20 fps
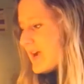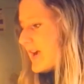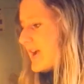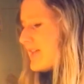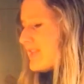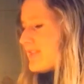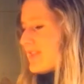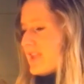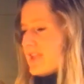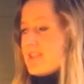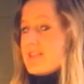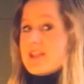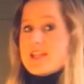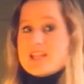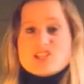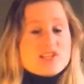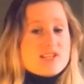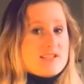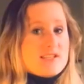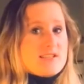I think I
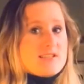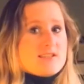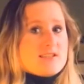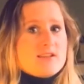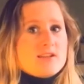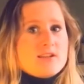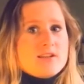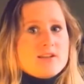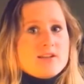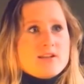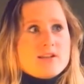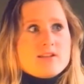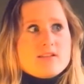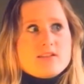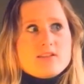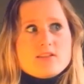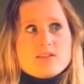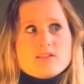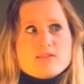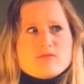
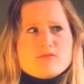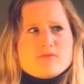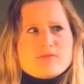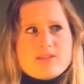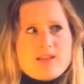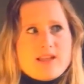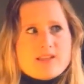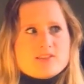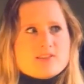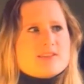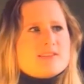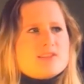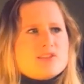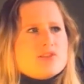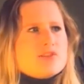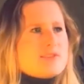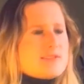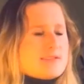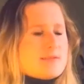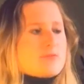just
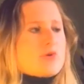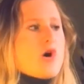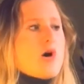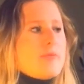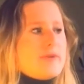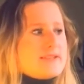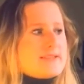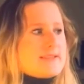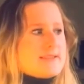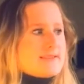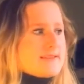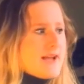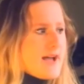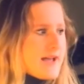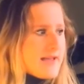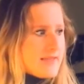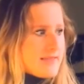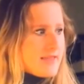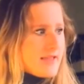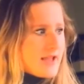used some common sense.
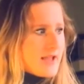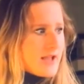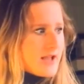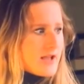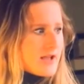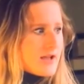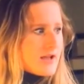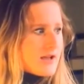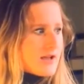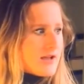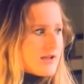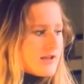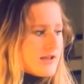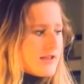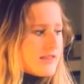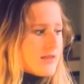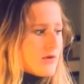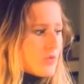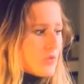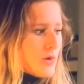I think
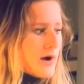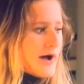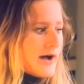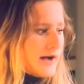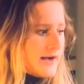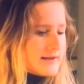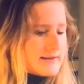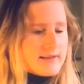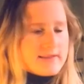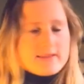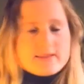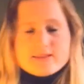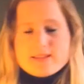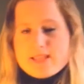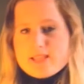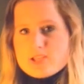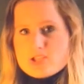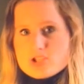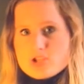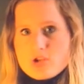in the wild, in the
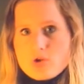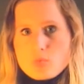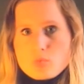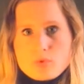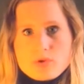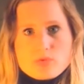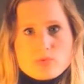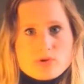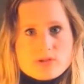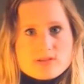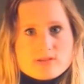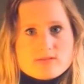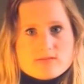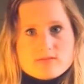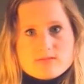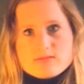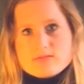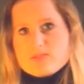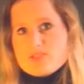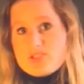nature, we would
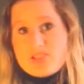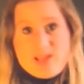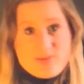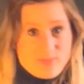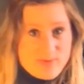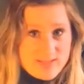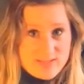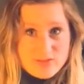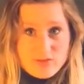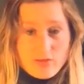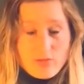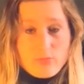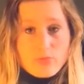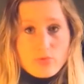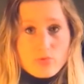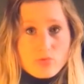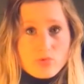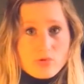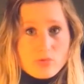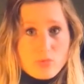jump into the
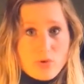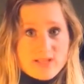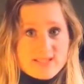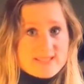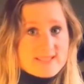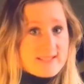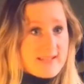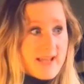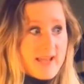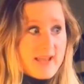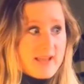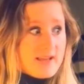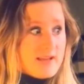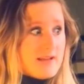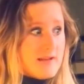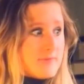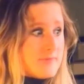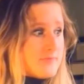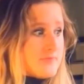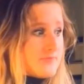pool once a
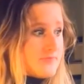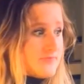day.